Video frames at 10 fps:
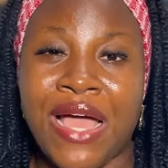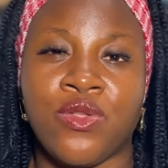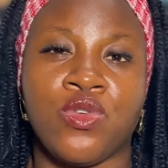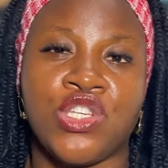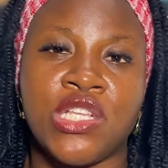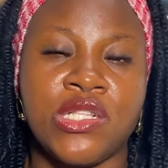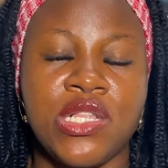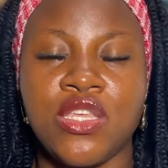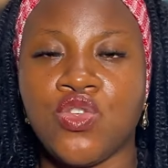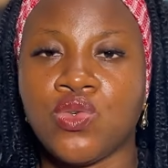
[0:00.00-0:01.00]
and you
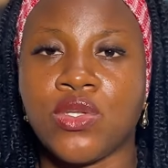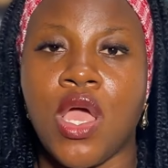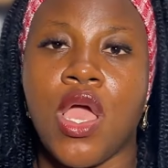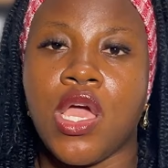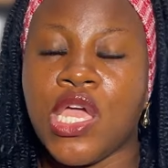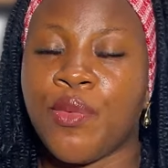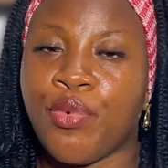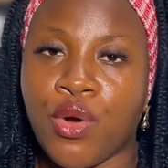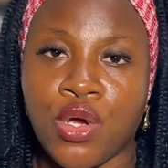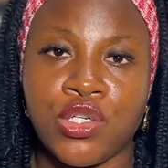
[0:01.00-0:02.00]
gently use a
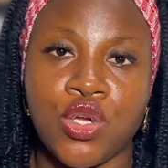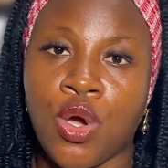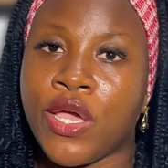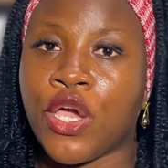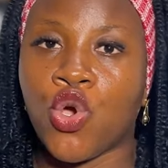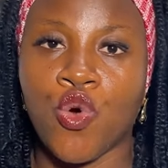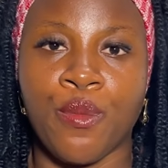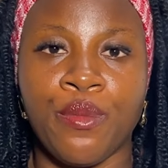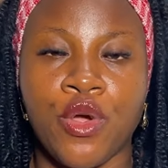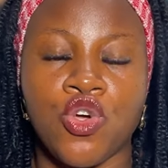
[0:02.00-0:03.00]
brush or a
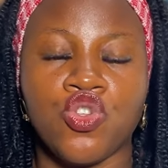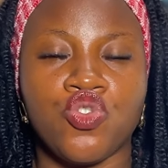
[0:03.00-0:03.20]
comb